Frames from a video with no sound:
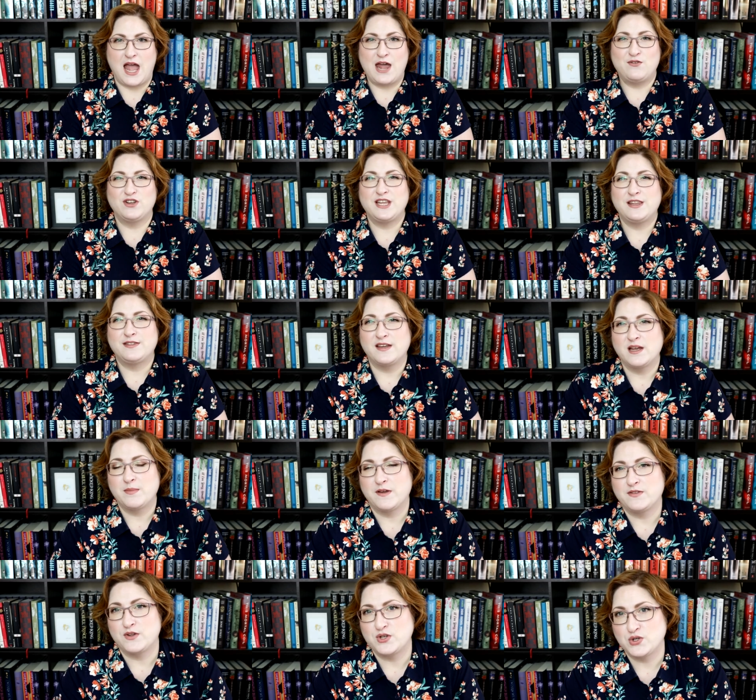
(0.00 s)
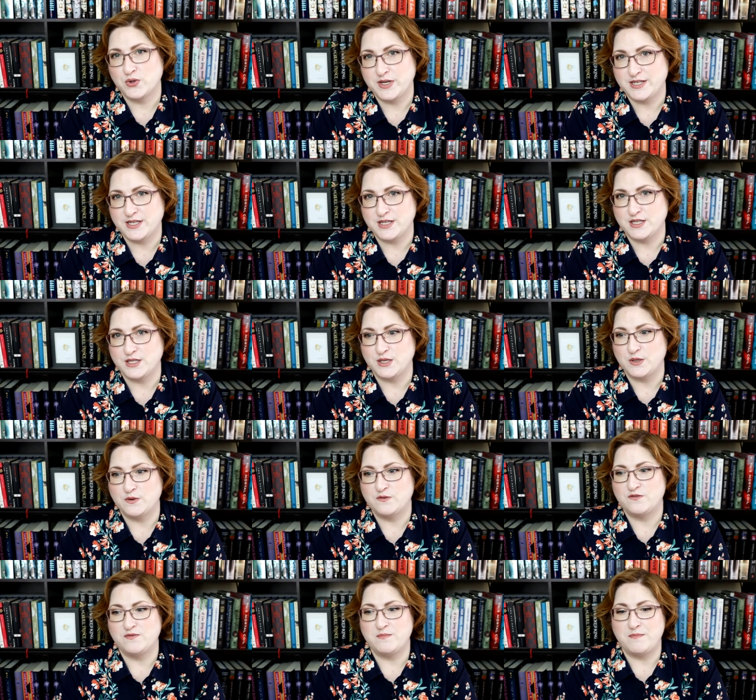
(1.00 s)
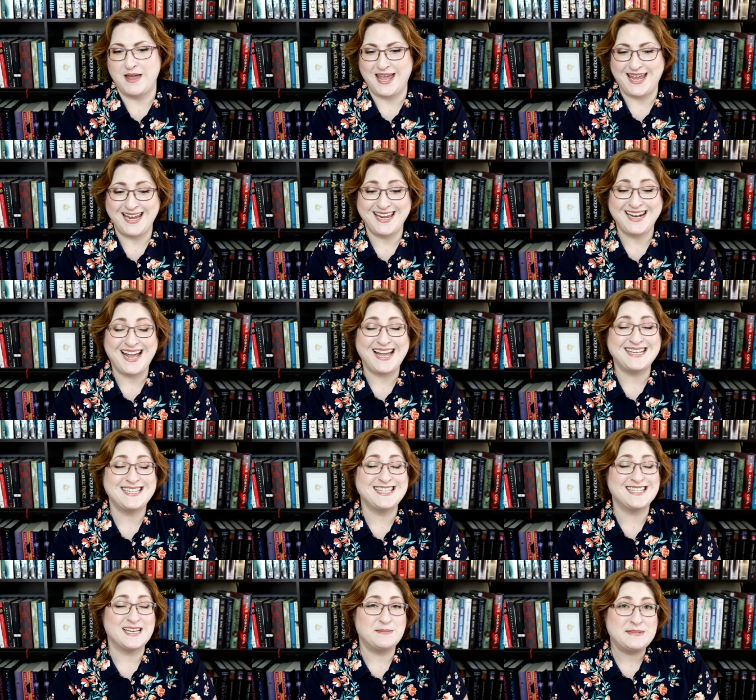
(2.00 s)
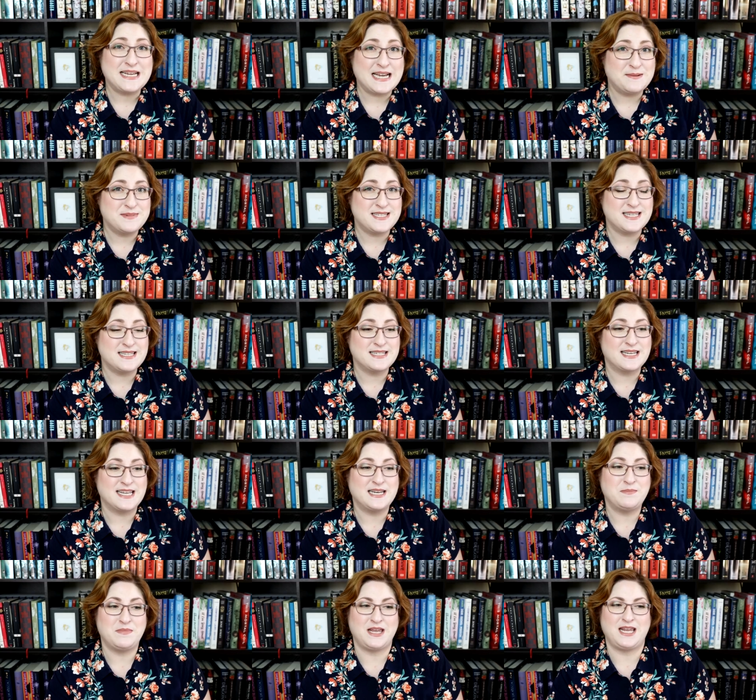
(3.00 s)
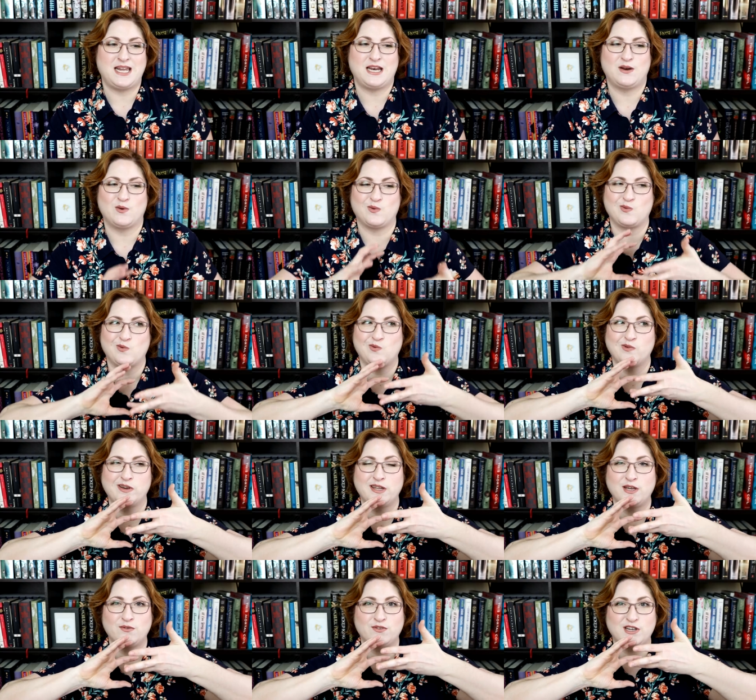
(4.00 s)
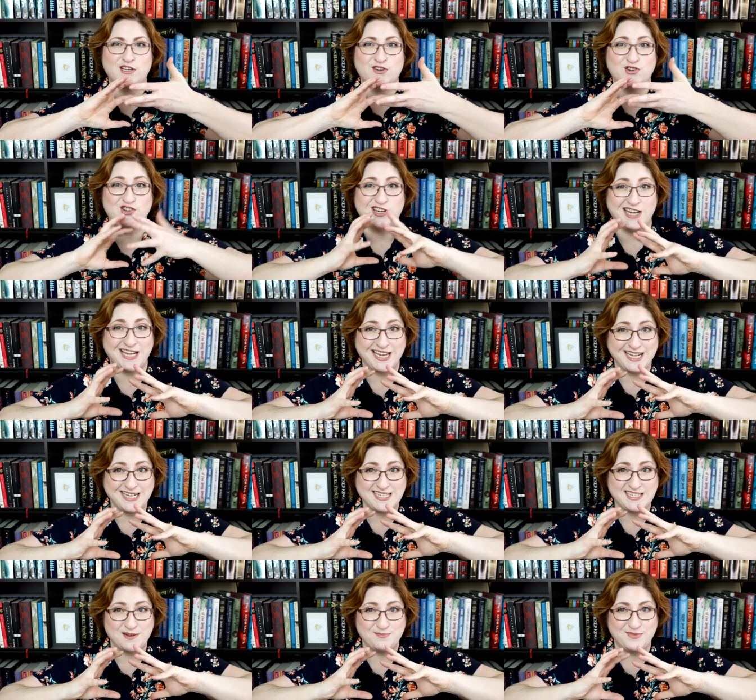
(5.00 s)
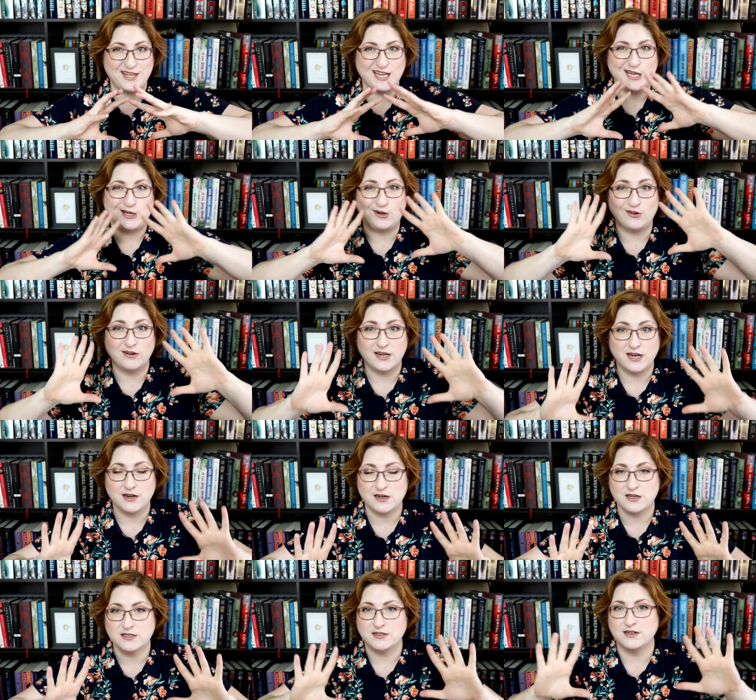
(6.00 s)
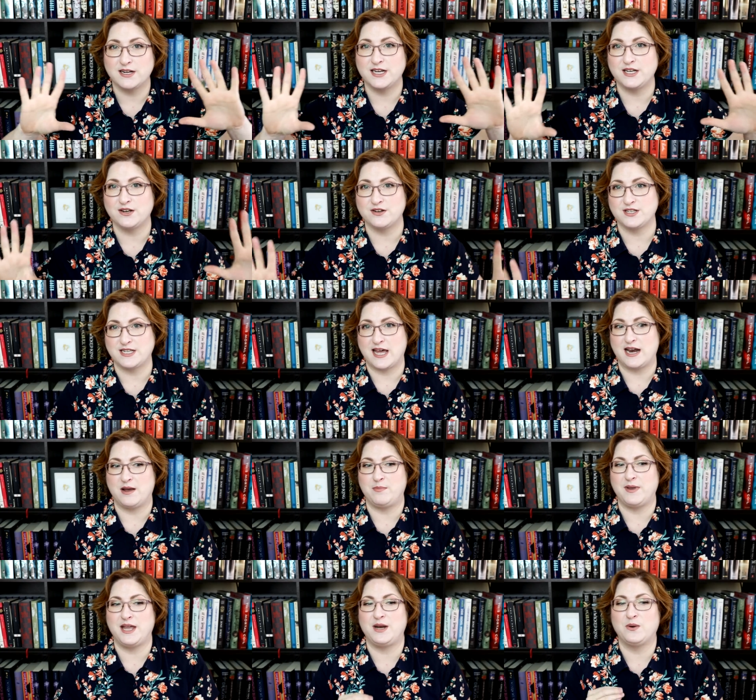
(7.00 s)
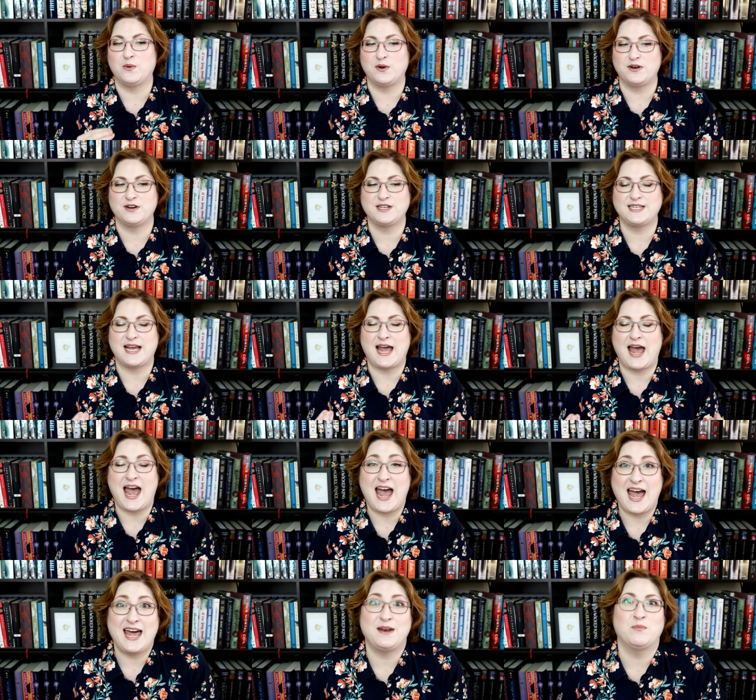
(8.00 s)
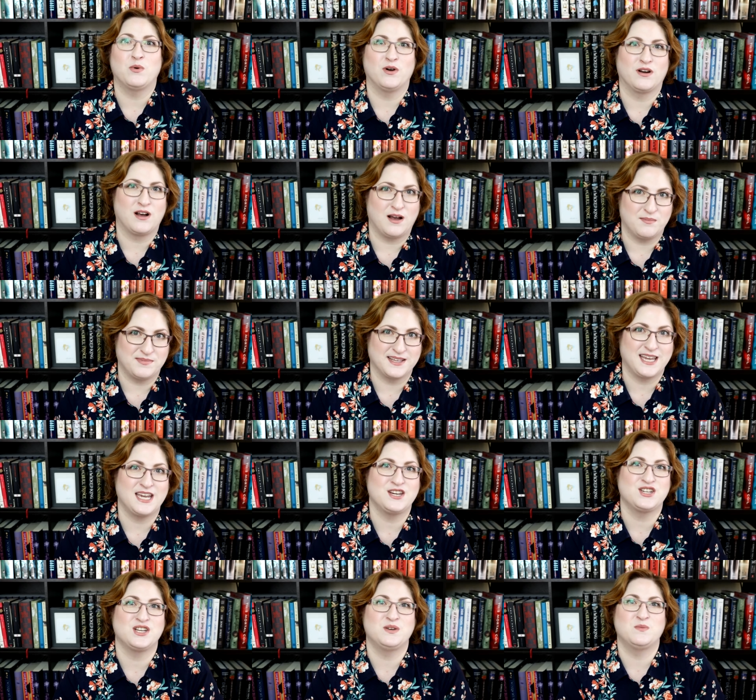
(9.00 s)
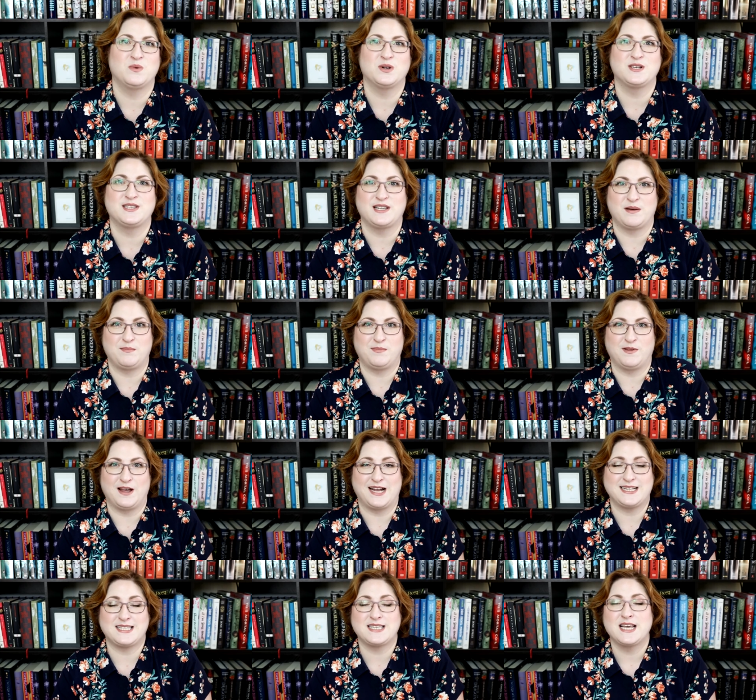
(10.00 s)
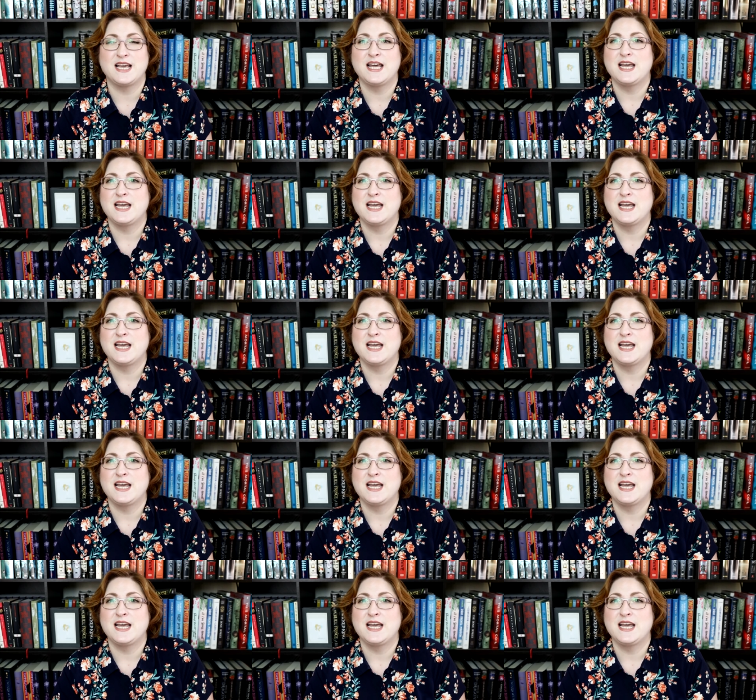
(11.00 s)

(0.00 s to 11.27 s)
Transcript: and really think about the choices you've made. And sometimes this can mean really rejigging something in your character, in your setup, in order to add more complication, more subplots,